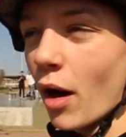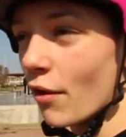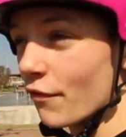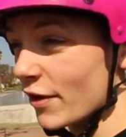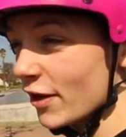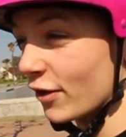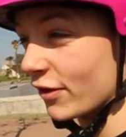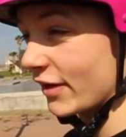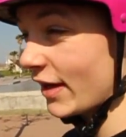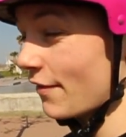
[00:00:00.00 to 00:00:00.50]
more
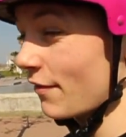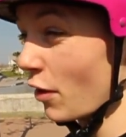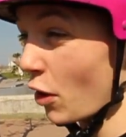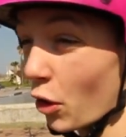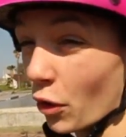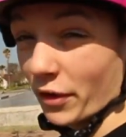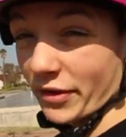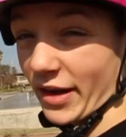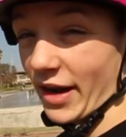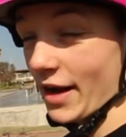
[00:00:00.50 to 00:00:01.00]
videos together
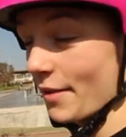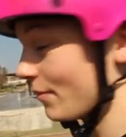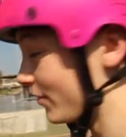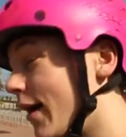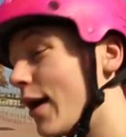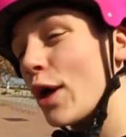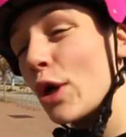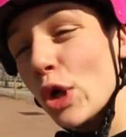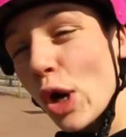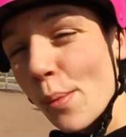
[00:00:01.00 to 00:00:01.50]
all the time.
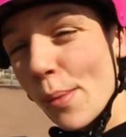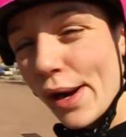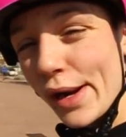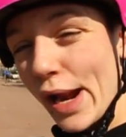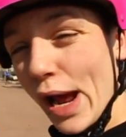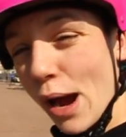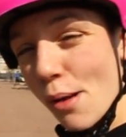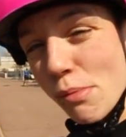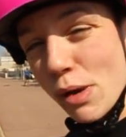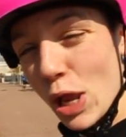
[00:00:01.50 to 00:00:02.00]
Comment
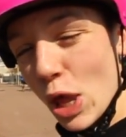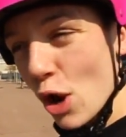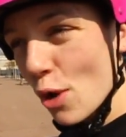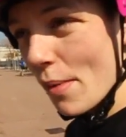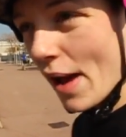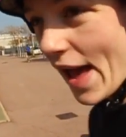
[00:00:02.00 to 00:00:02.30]
down below,